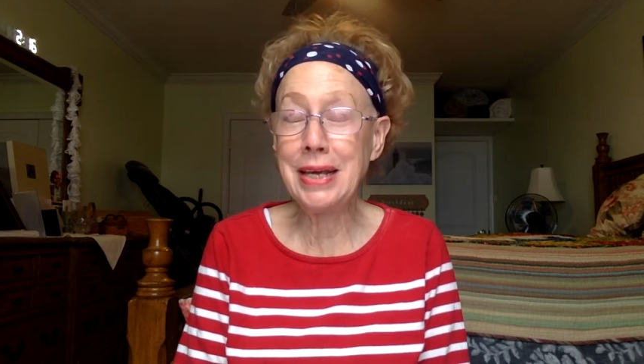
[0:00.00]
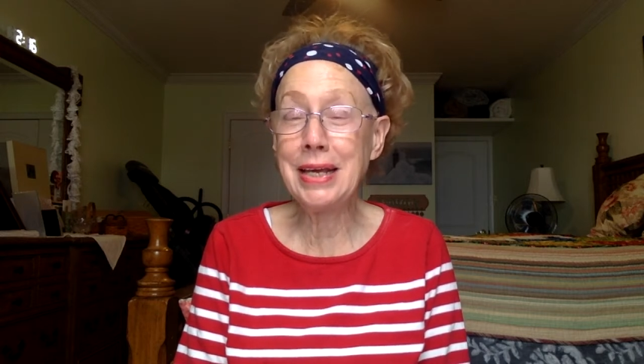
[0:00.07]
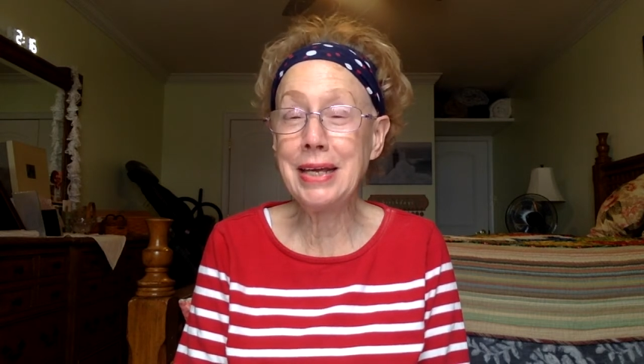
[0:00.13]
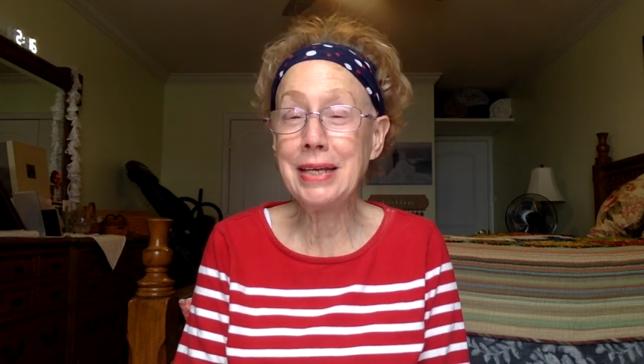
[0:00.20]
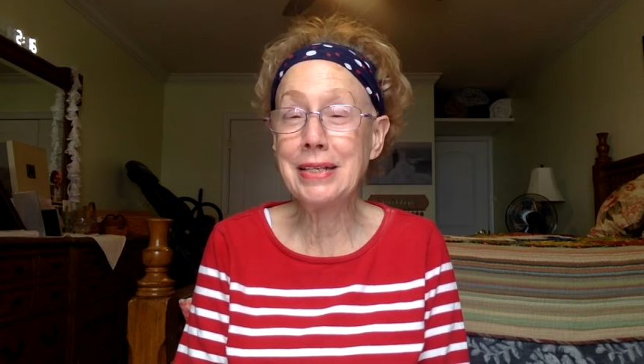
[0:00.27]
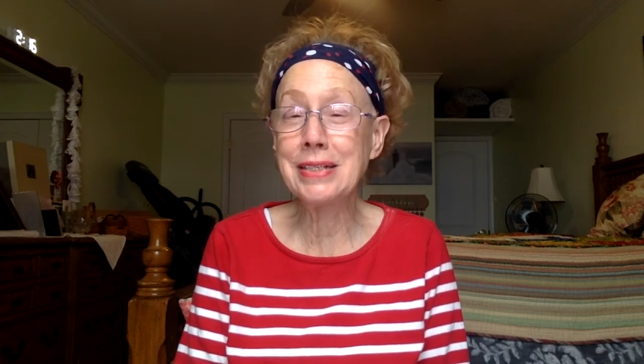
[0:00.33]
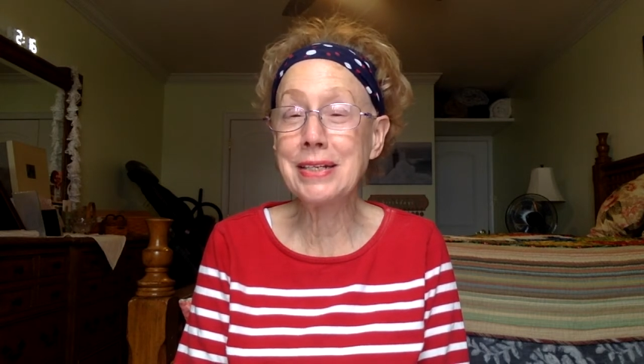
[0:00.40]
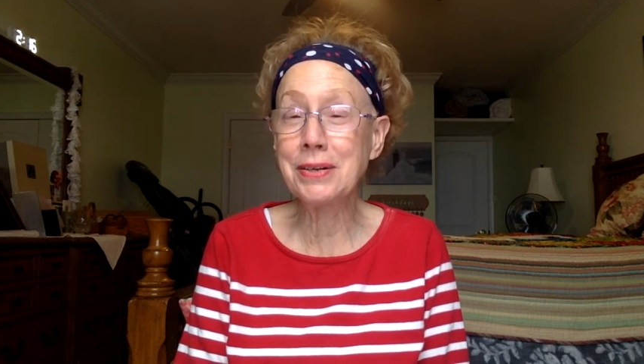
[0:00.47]

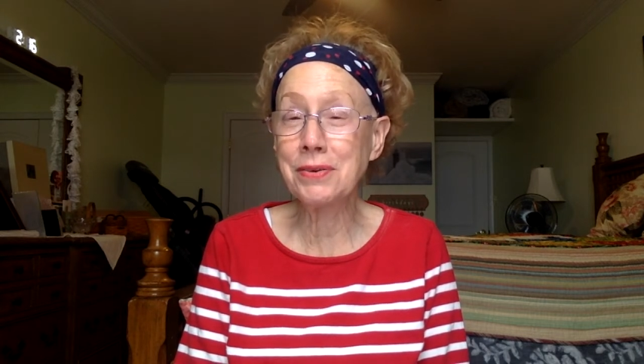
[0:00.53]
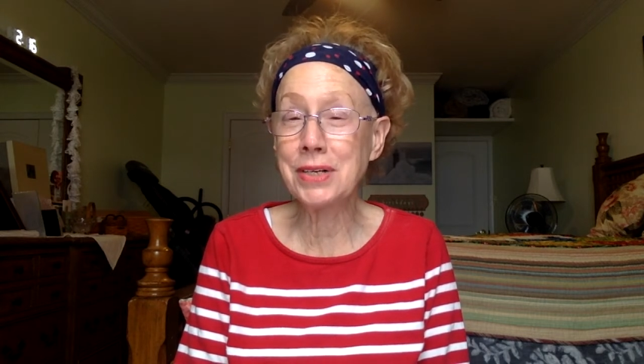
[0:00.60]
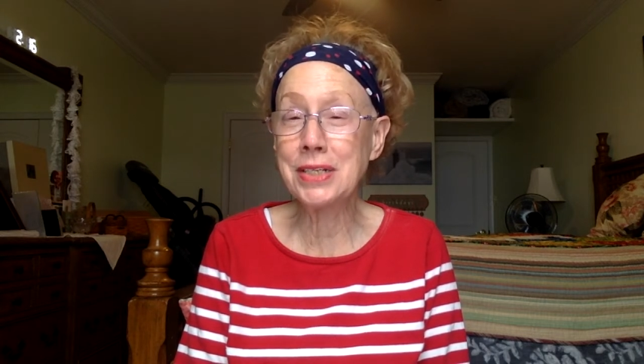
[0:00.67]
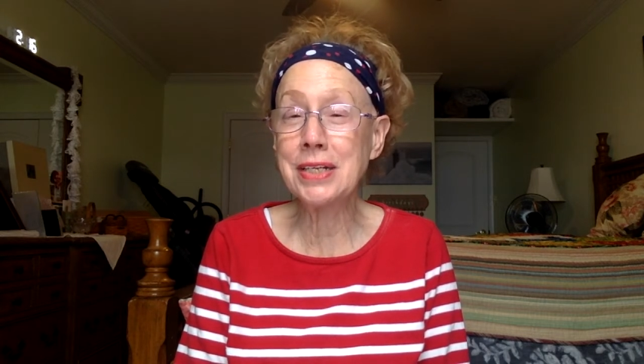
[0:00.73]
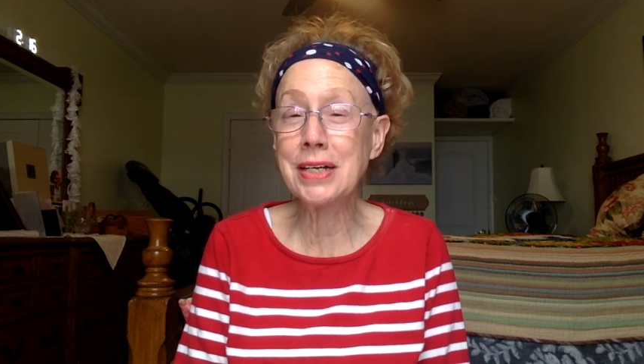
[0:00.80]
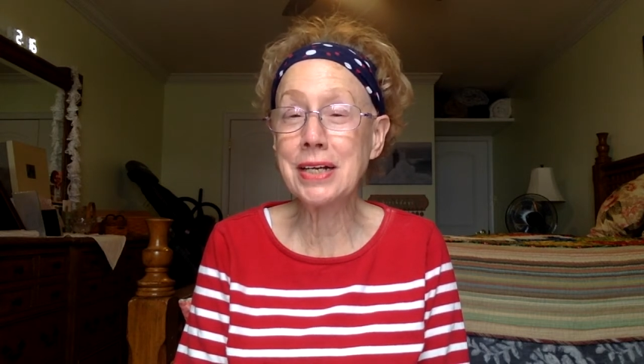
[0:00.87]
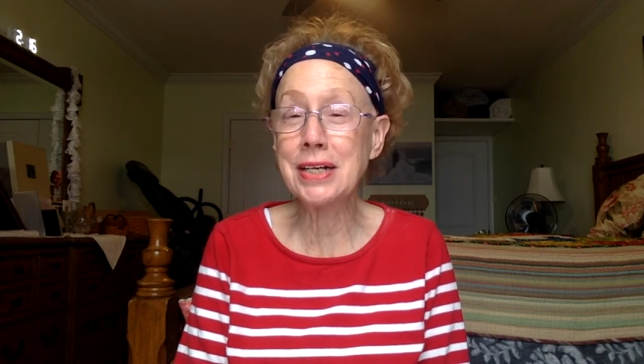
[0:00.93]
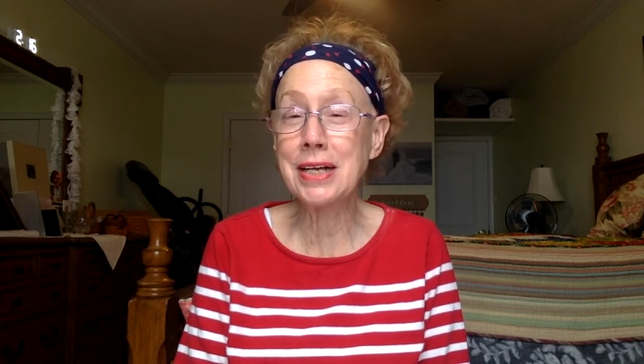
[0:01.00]
is, there is a
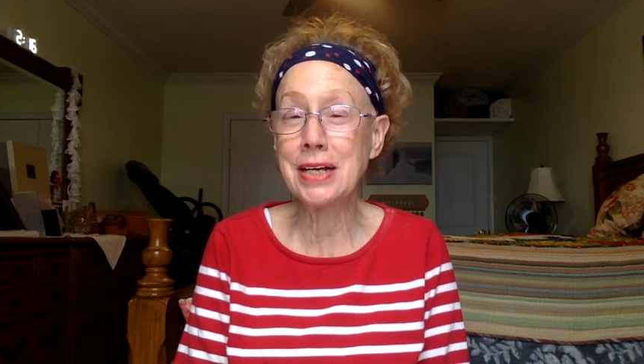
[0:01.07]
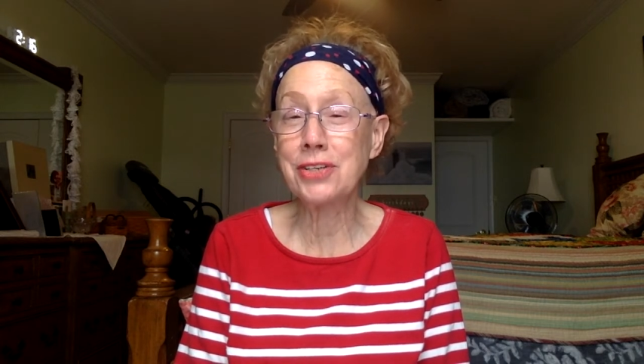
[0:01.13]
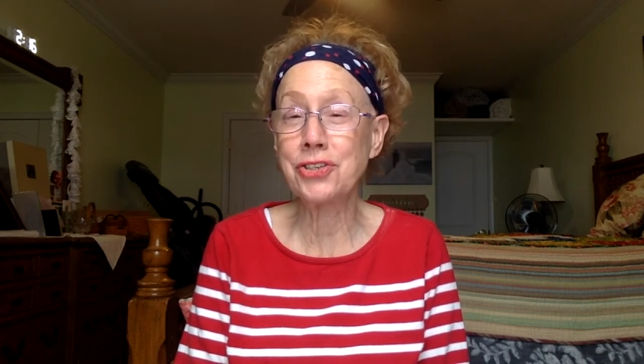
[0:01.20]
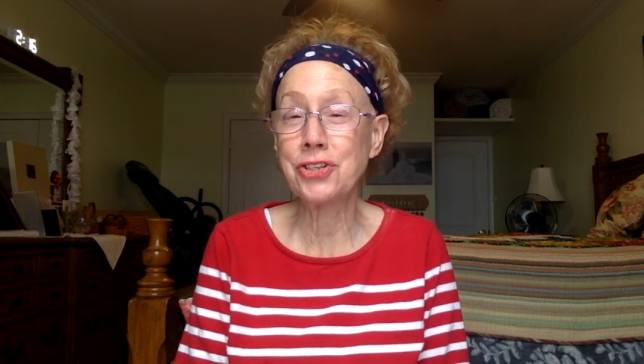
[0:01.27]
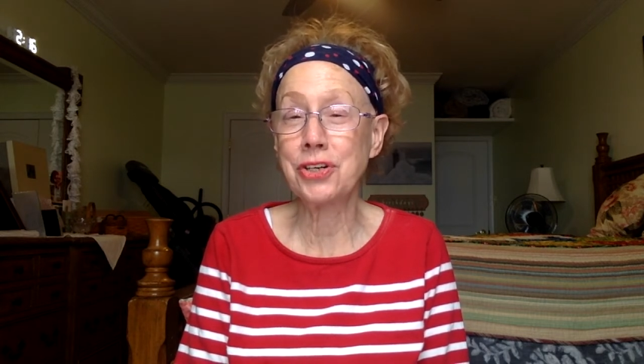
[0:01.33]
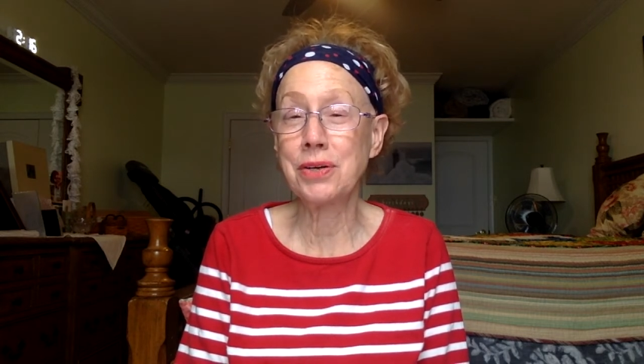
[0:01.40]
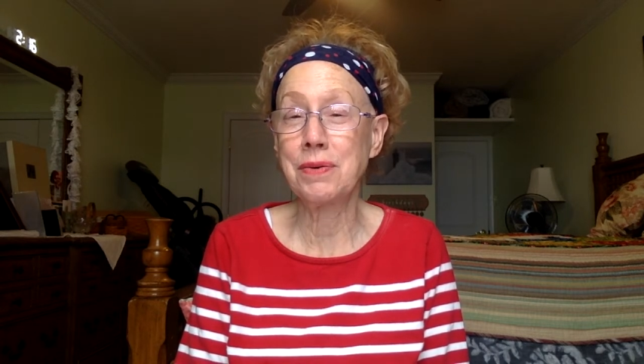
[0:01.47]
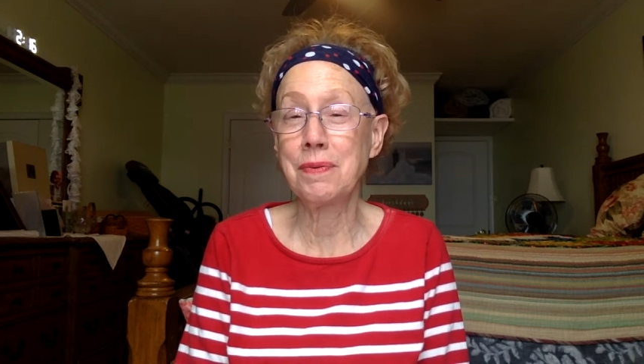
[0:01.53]

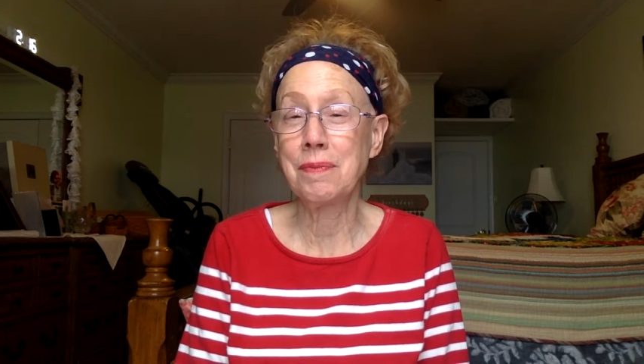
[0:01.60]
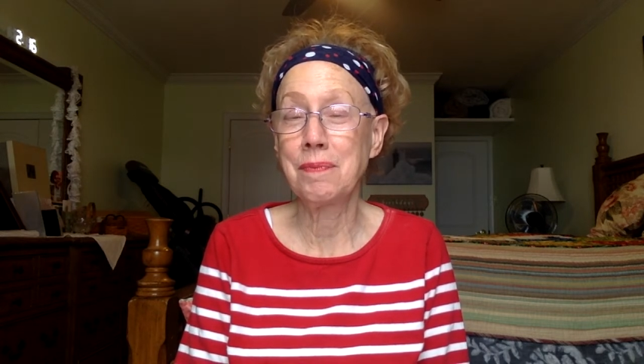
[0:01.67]
connection